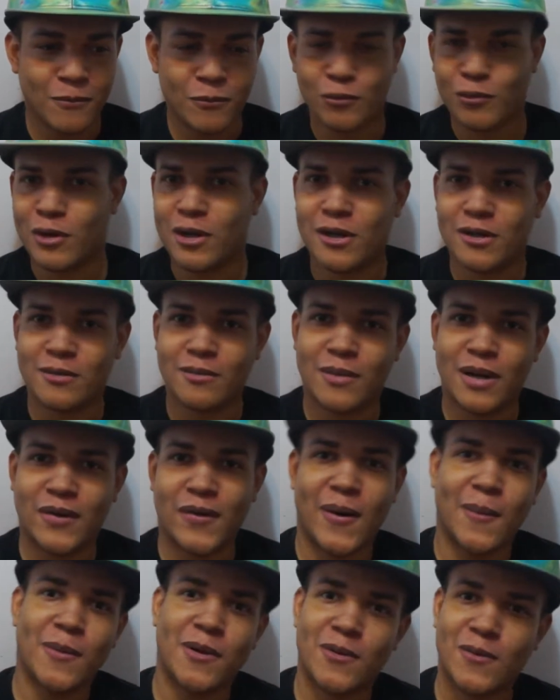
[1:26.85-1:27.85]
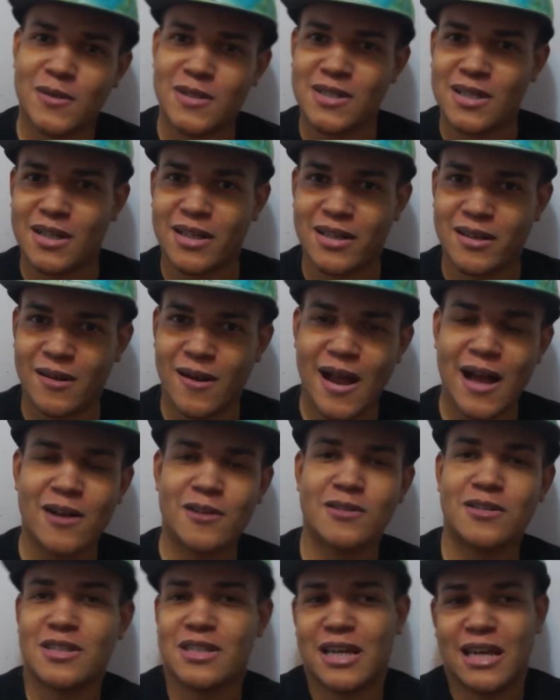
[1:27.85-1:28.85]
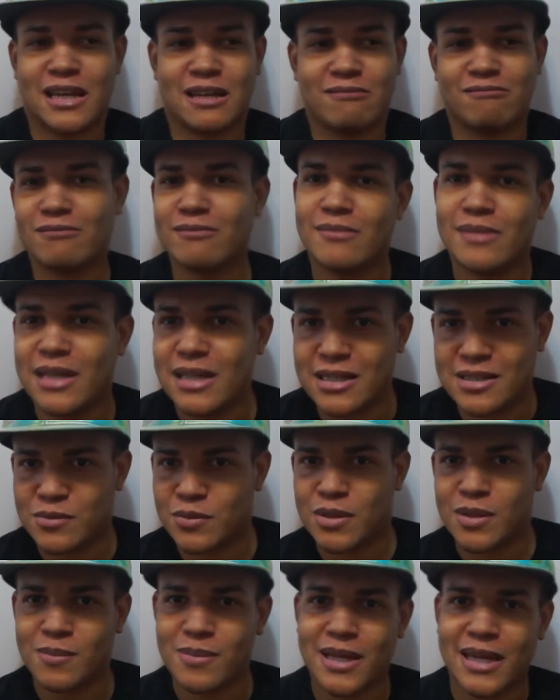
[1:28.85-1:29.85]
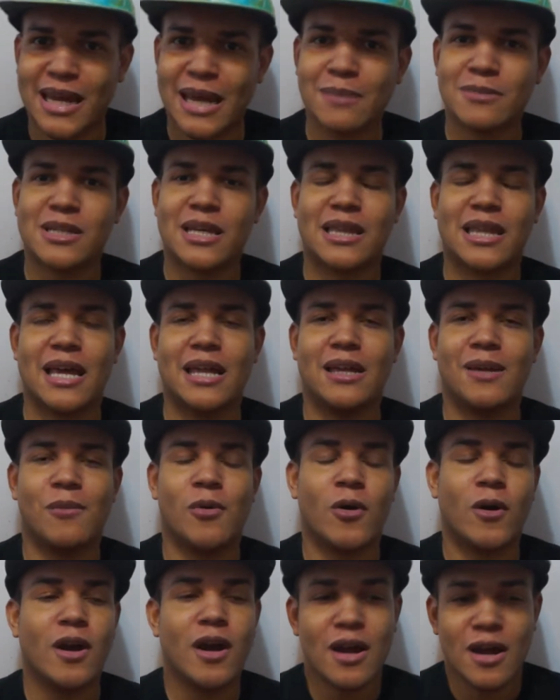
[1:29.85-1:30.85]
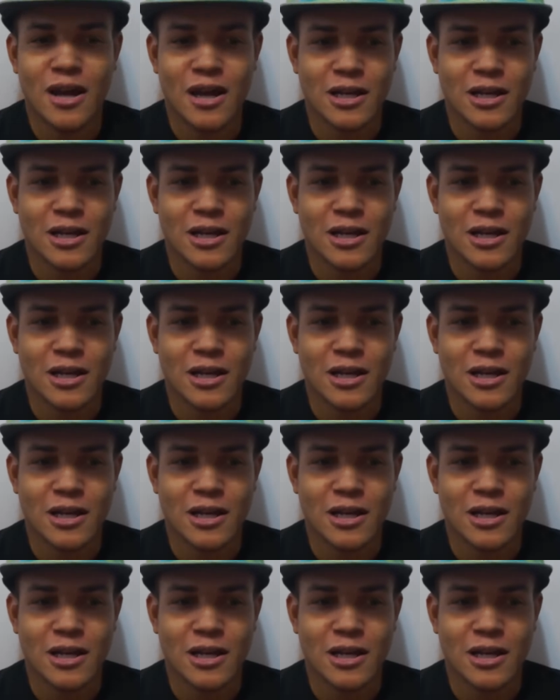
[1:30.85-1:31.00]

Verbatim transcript: when my grandmother was selling their house, and he doesn't really play games like that anymore.